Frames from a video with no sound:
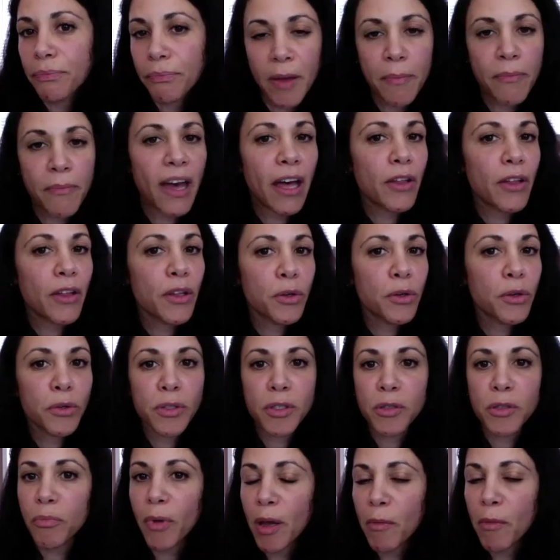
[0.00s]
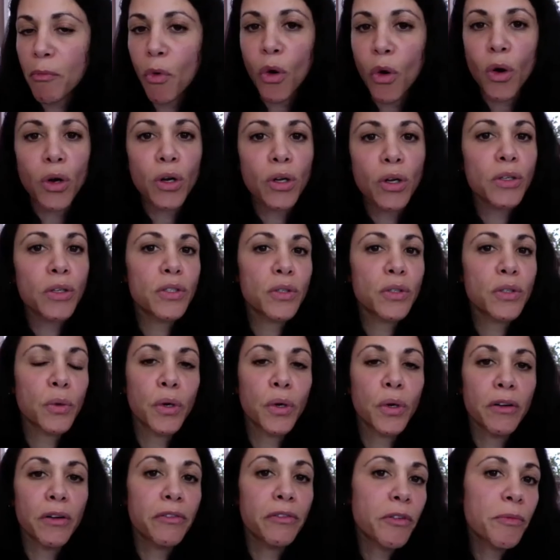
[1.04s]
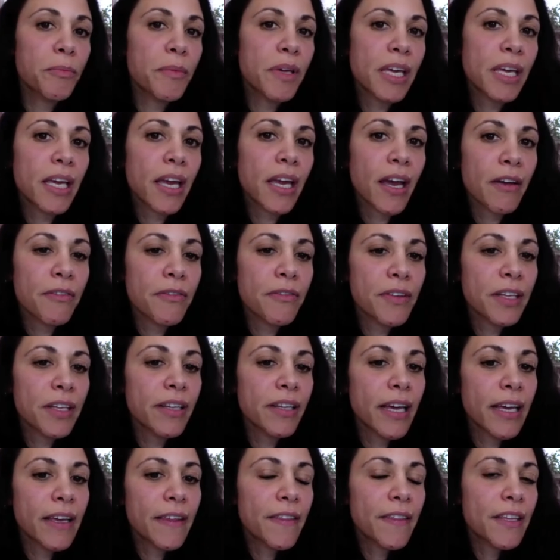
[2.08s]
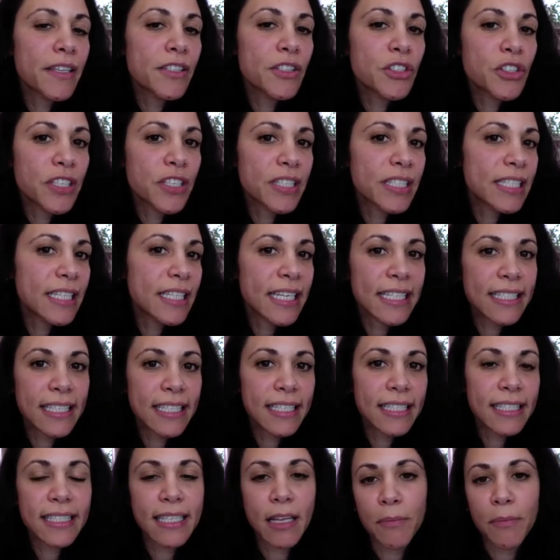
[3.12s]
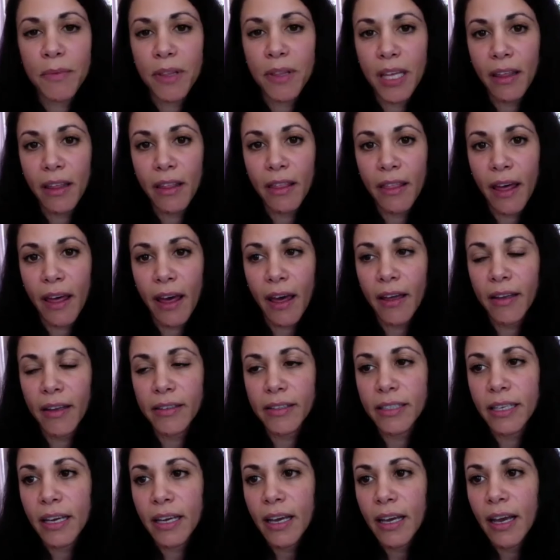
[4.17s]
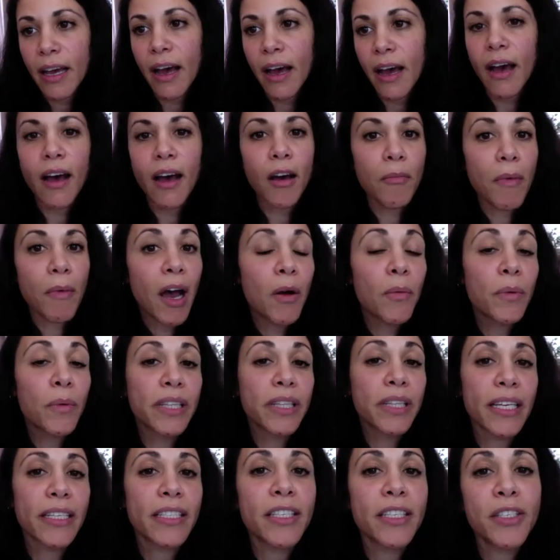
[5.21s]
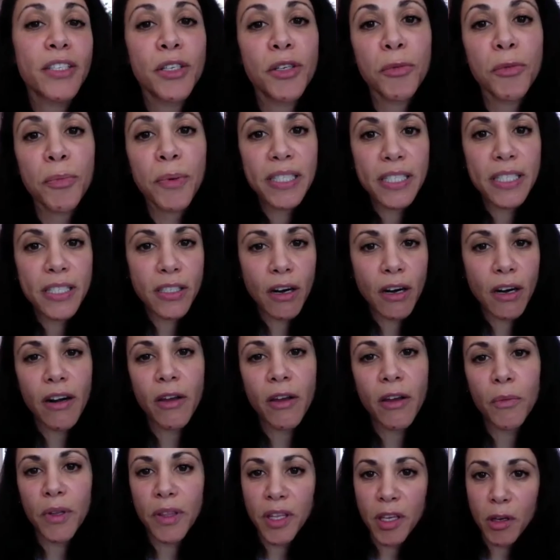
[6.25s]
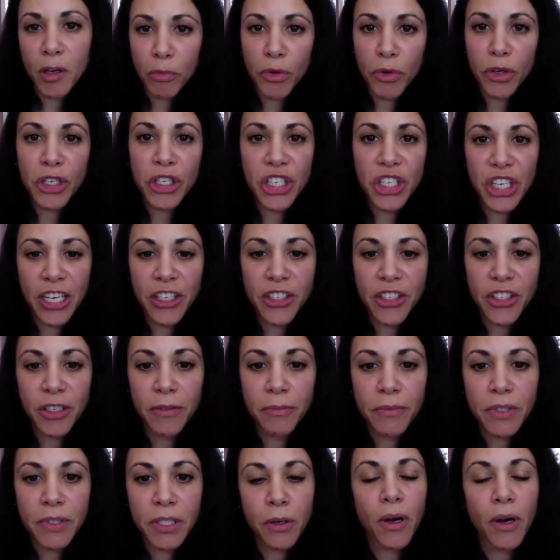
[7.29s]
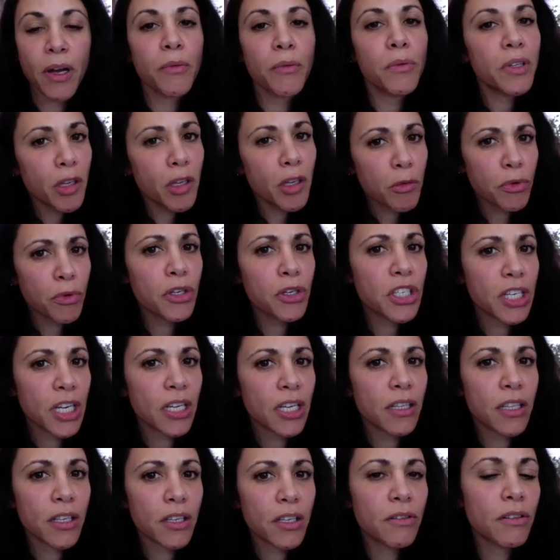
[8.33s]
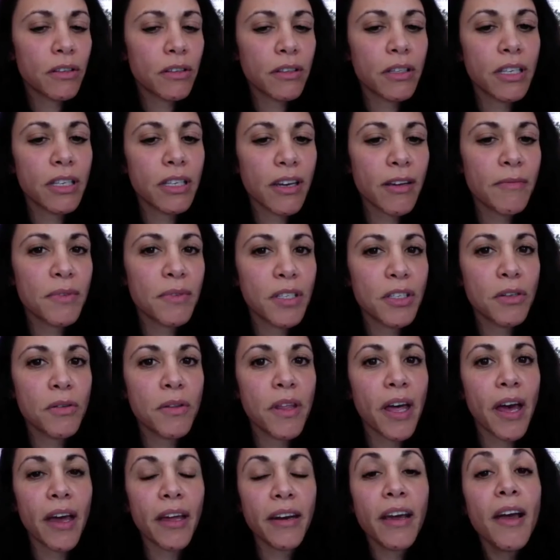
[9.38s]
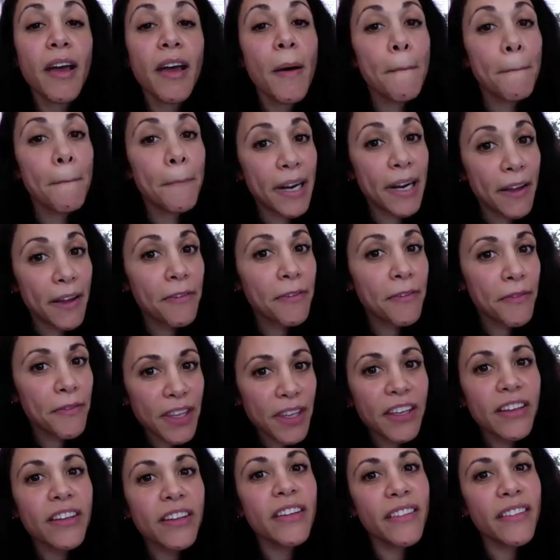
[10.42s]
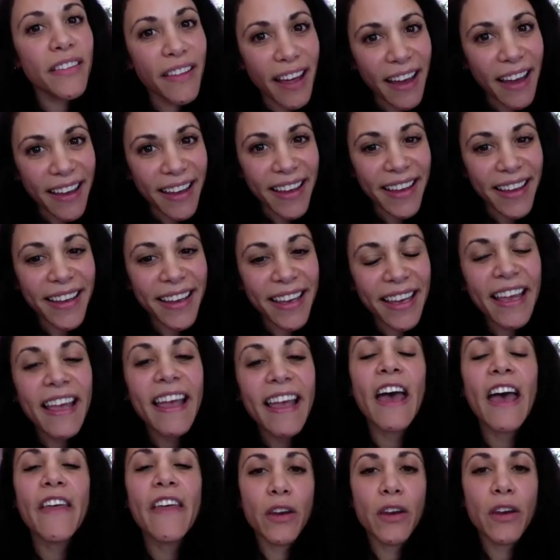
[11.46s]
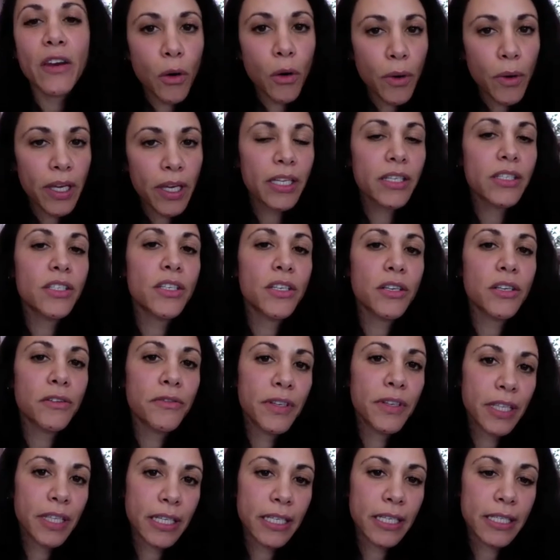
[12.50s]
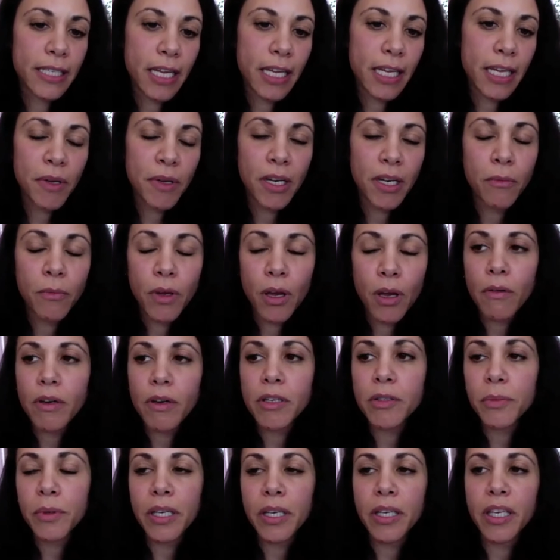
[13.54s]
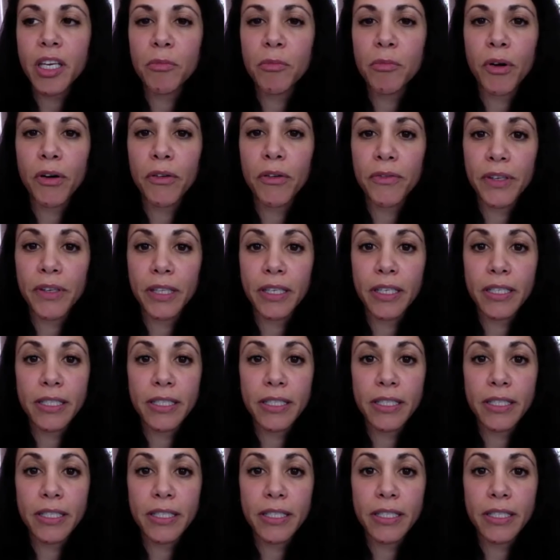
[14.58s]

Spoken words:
my values, my morals, or for me, I feel like this just isn't something that I would like to do. But starting with the appreciation. So I really appreciate that you took the time to do that. But I feel like, and then going into your feeling statement. And we always want to keep our feeling